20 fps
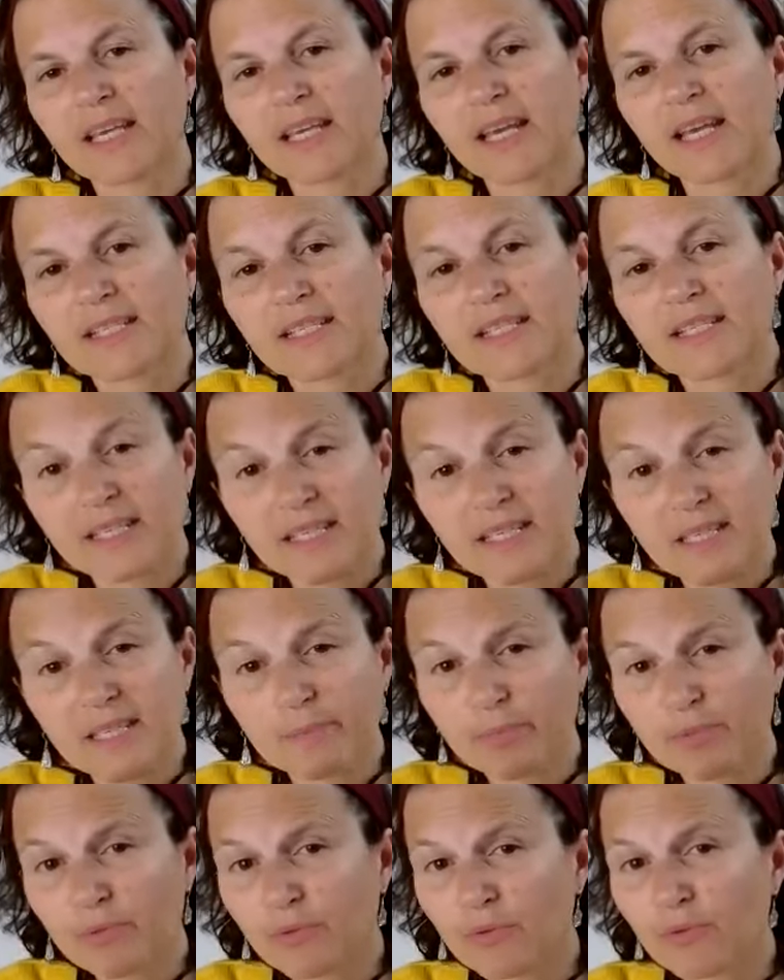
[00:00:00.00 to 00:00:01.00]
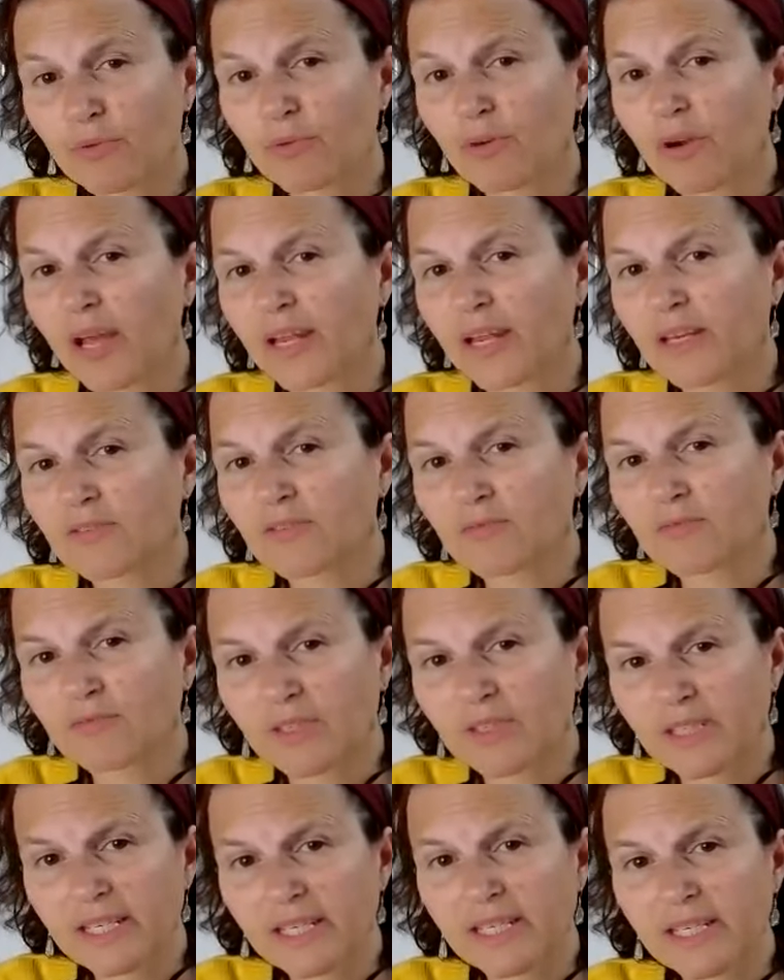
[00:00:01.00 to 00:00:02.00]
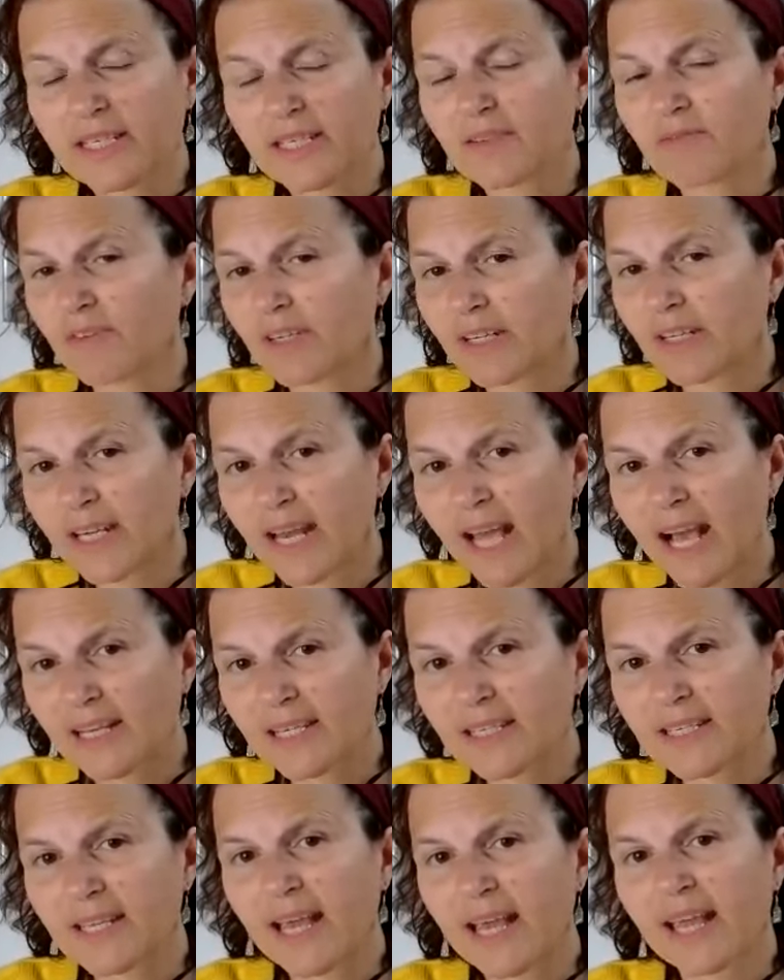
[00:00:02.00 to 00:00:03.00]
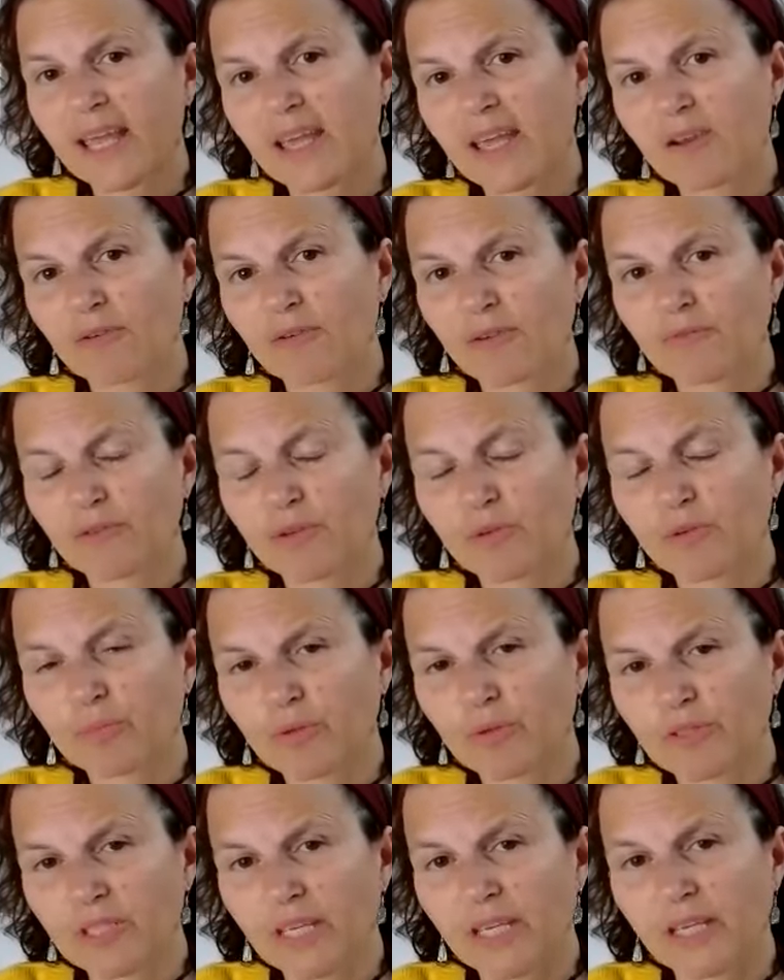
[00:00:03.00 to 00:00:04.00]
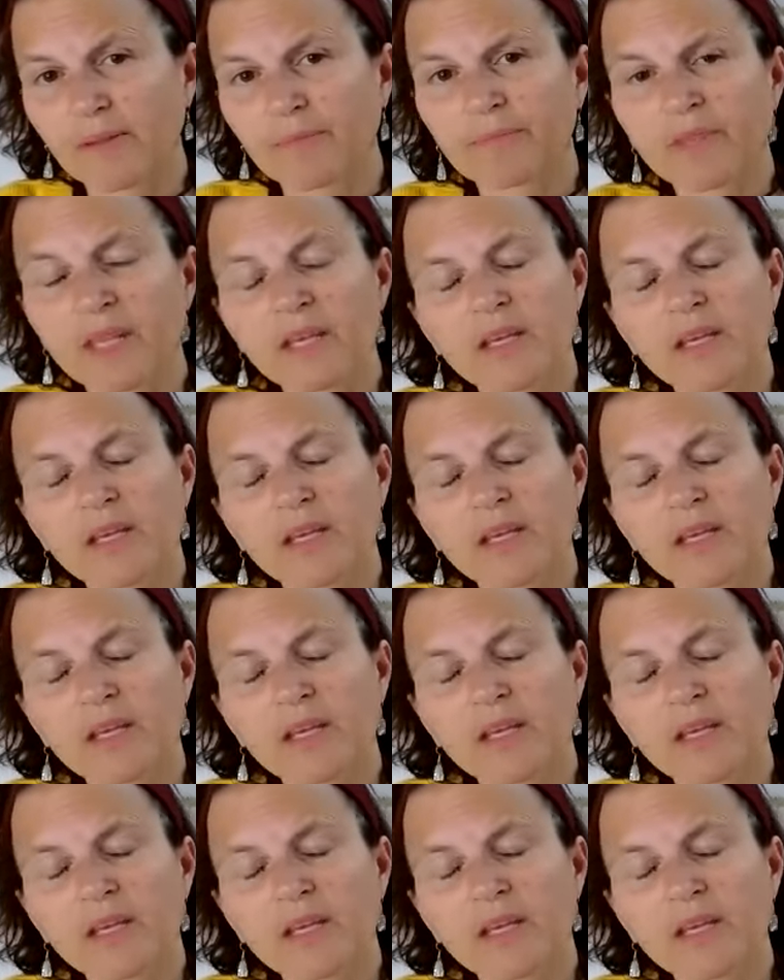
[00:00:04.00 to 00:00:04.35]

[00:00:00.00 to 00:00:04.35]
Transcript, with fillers: and explore and release and relax that area of your body